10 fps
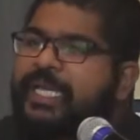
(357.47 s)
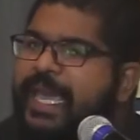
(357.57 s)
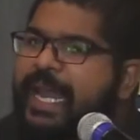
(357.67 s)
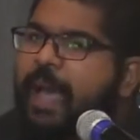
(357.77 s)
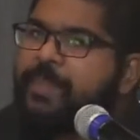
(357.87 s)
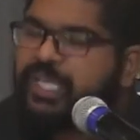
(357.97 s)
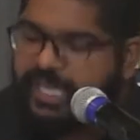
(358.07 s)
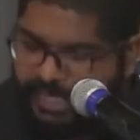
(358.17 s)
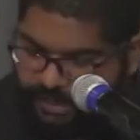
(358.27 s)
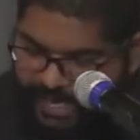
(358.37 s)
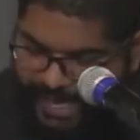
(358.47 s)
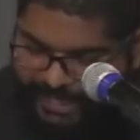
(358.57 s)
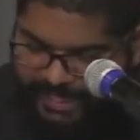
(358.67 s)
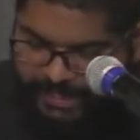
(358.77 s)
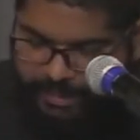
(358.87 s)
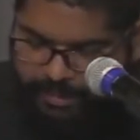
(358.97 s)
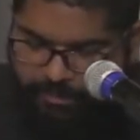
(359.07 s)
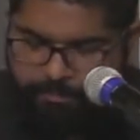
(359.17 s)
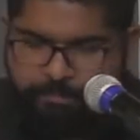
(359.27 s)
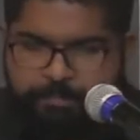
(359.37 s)
get up, kill and eat."
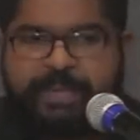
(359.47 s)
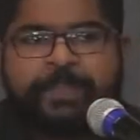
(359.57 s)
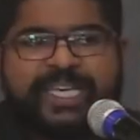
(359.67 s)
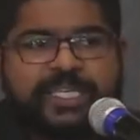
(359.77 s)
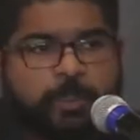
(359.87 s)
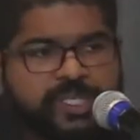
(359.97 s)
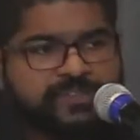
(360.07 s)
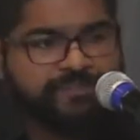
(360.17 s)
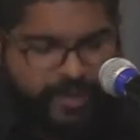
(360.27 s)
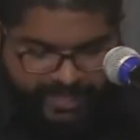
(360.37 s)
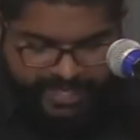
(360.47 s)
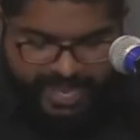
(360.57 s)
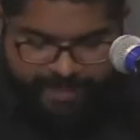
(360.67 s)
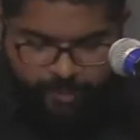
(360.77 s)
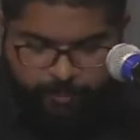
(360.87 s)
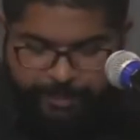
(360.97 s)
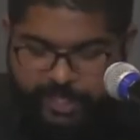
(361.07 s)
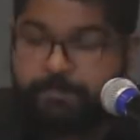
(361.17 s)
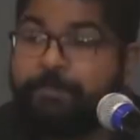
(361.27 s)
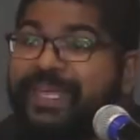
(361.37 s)
But Peter was very careful
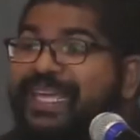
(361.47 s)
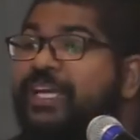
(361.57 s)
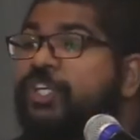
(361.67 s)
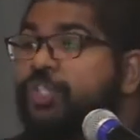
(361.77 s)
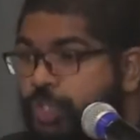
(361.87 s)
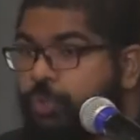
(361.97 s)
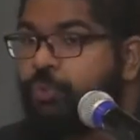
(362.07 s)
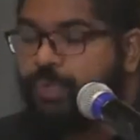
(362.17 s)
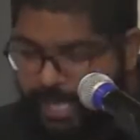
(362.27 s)
because being a Jew